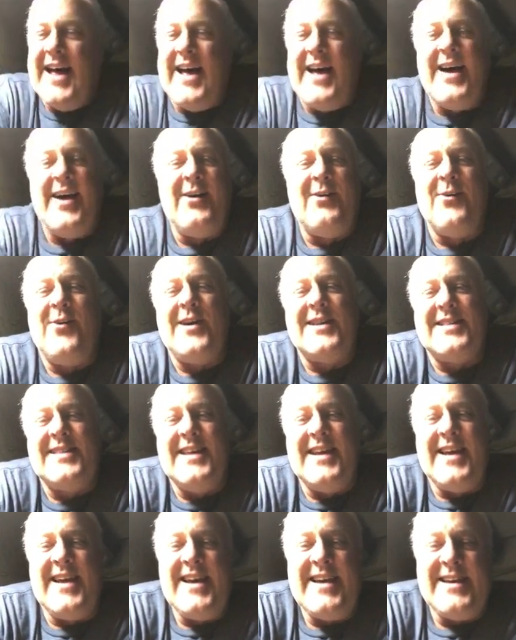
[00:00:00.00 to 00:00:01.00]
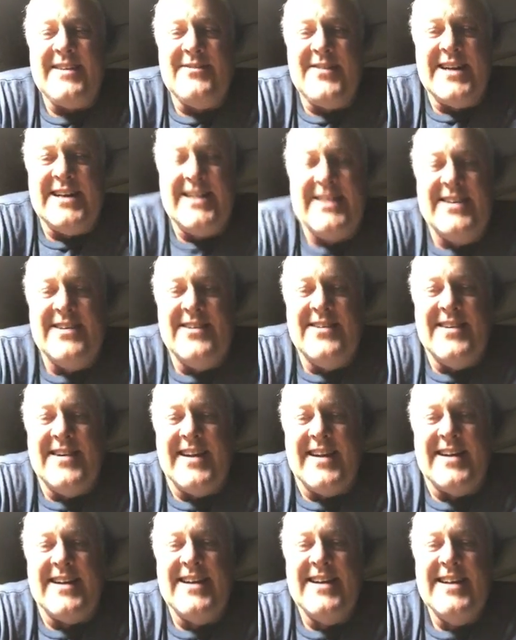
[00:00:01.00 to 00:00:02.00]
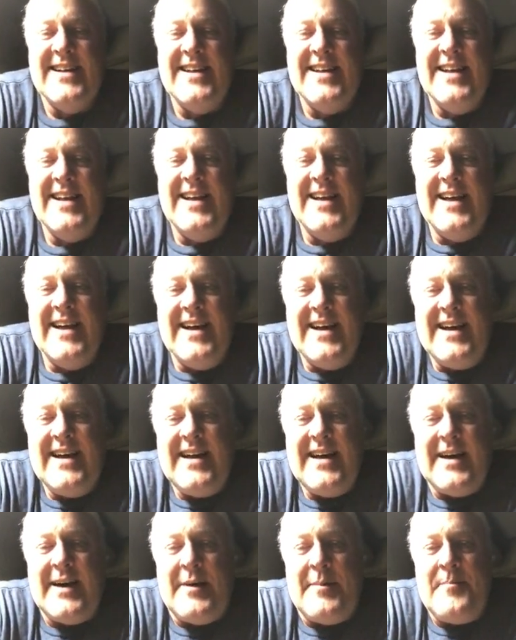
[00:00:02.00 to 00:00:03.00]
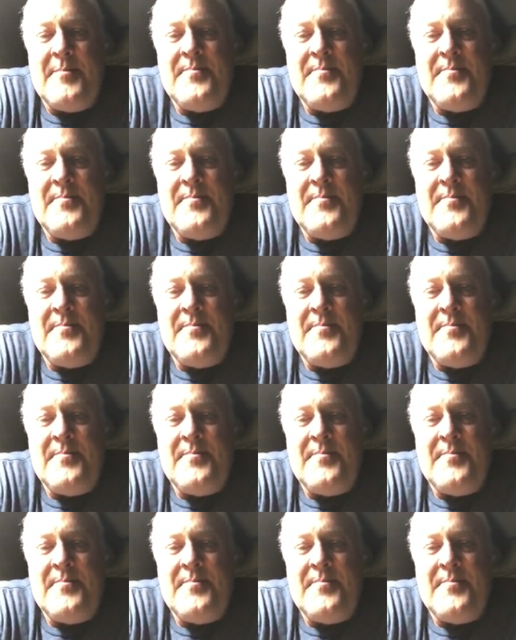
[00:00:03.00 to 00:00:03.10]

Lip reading: Oh, what the heck am I doing? Oh.